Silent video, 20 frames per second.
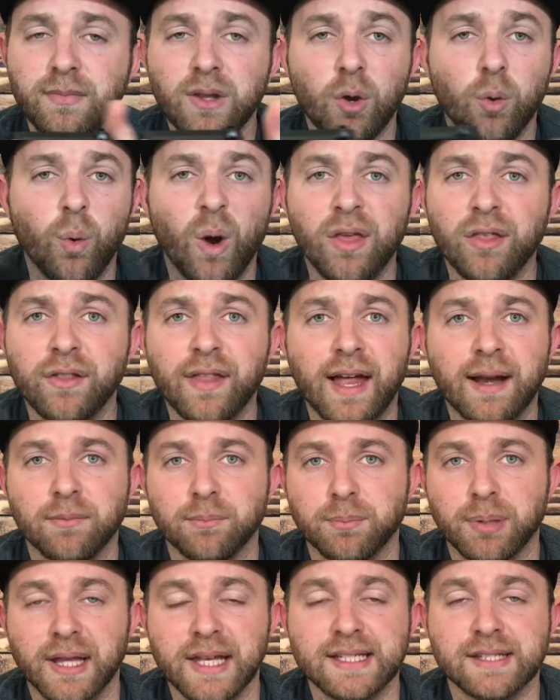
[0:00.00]
Whether
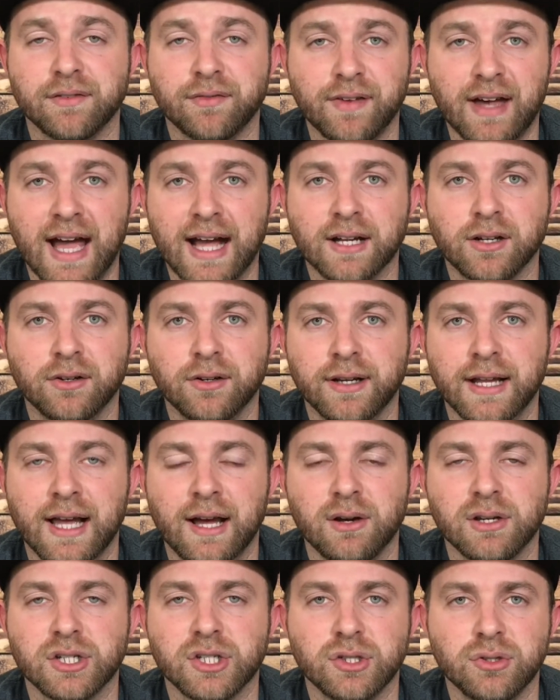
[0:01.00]
that plays a factor in
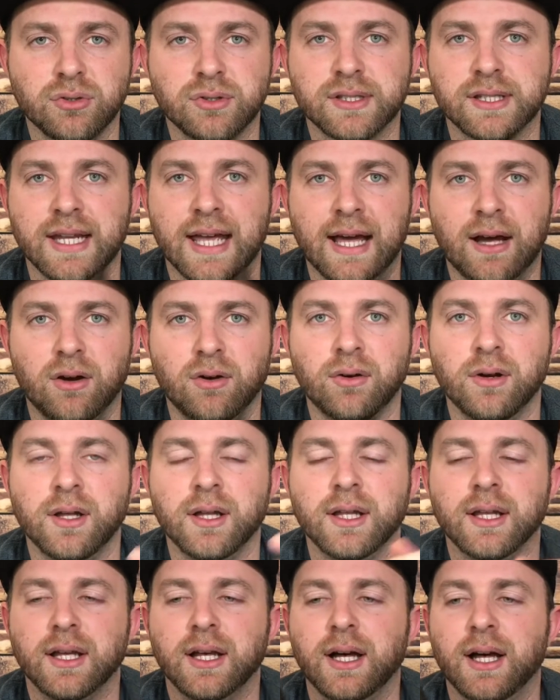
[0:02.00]
how it shoots and how
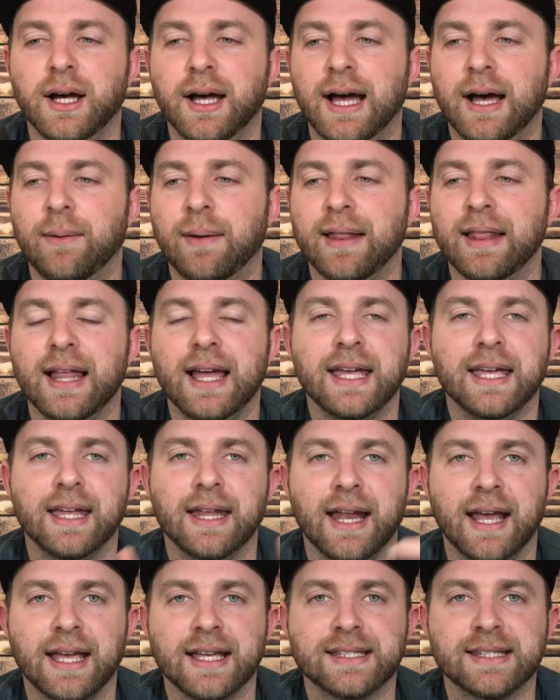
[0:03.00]
I like
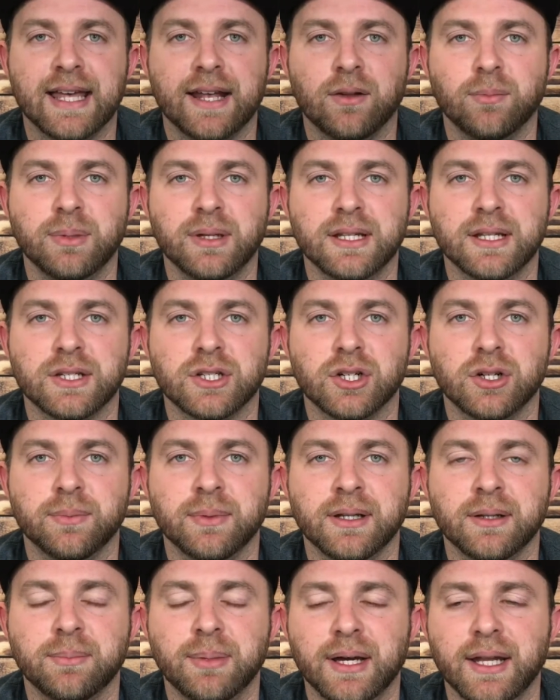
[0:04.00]
it, I guess that'll be
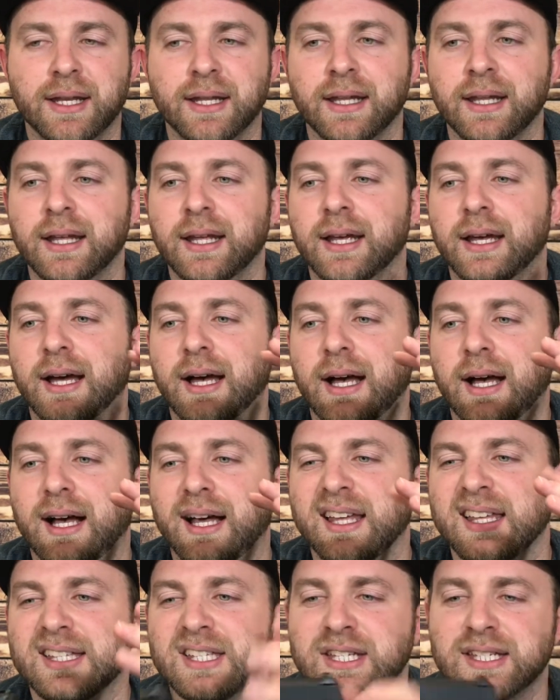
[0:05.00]
determined. But
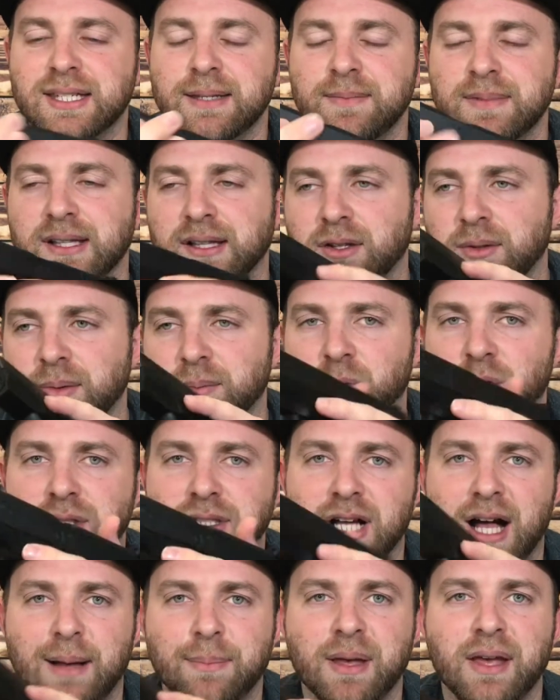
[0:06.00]
it just seems a little bit more
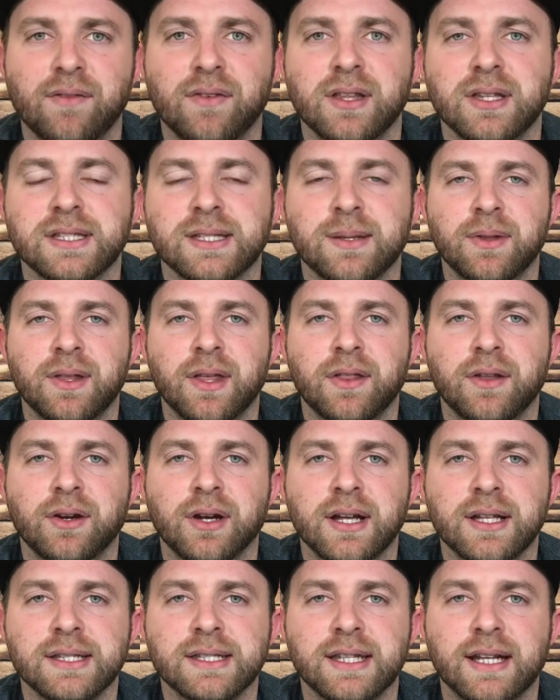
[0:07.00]
top heavy than the other
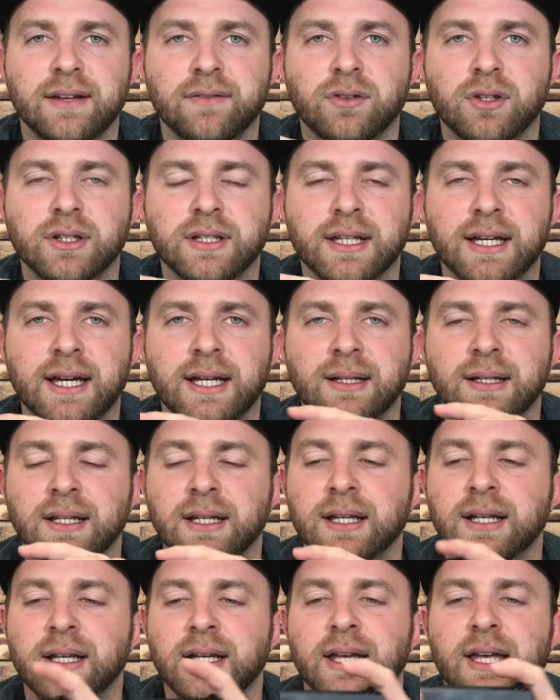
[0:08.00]
guns that I've looked at.
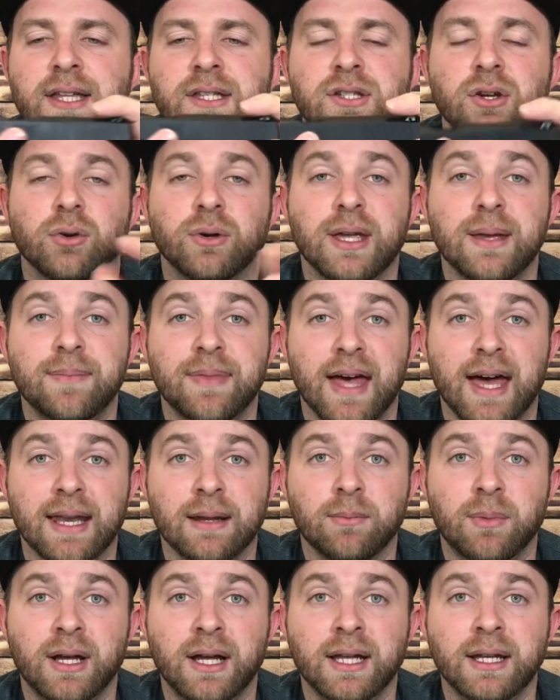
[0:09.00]
And so keep that
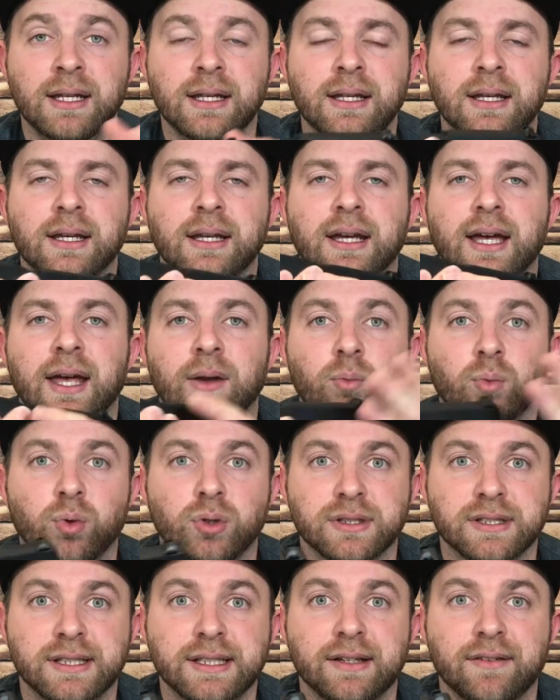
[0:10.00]
in mind, and
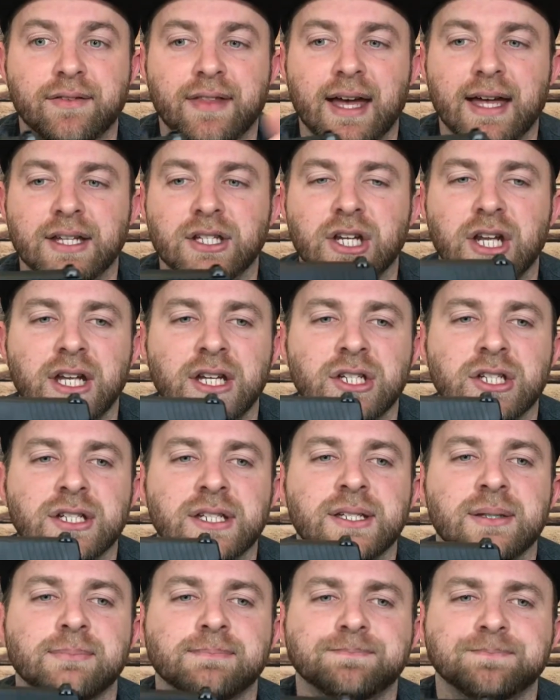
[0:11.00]
we'll see if that
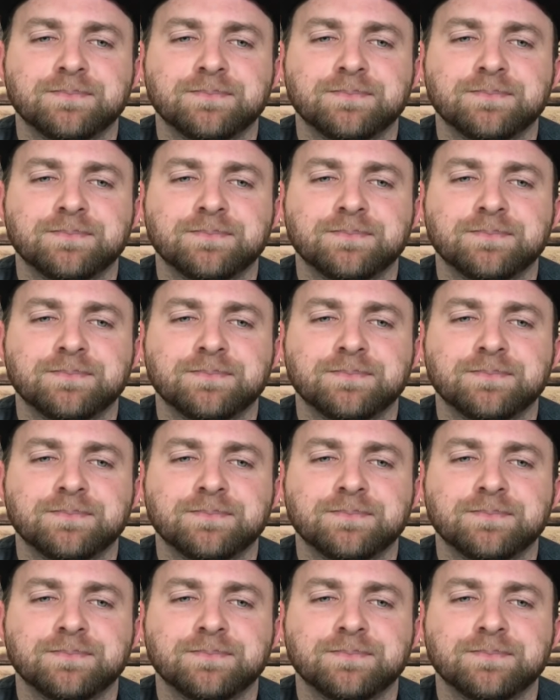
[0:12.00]
changes.